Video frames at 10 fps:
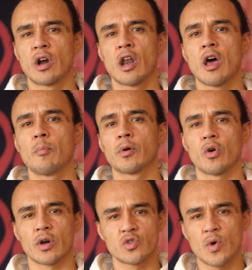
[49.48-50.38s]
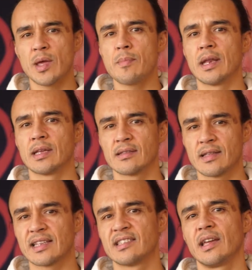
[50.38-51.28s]
alarm clock, 20 minutes,
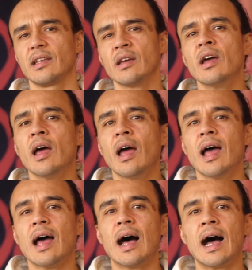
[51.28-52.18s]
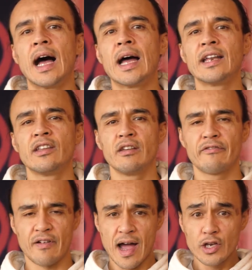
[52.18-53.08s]
that's it. And
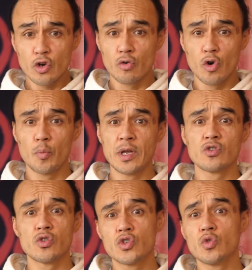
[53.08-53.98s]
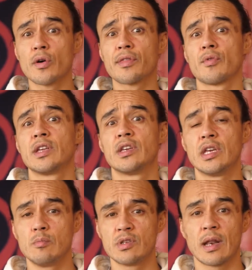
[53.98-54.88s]
divide your group into 2 or 3
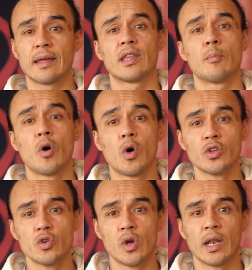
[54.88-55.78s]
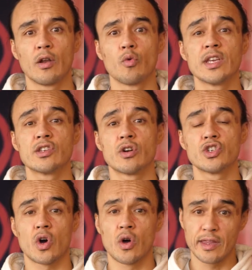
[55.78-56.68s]
teams. Let them all do a little
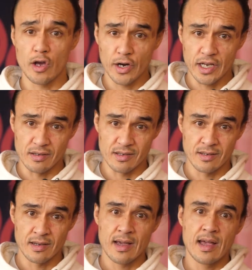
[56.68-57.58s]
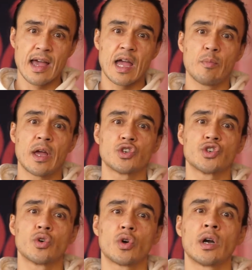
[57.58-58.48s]
research on the audience, and make
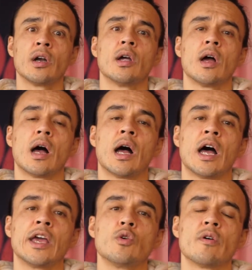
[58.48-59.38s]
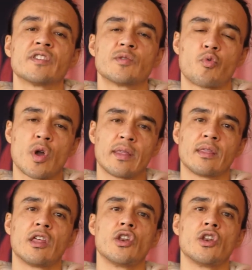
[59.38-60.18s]
sure you have spread the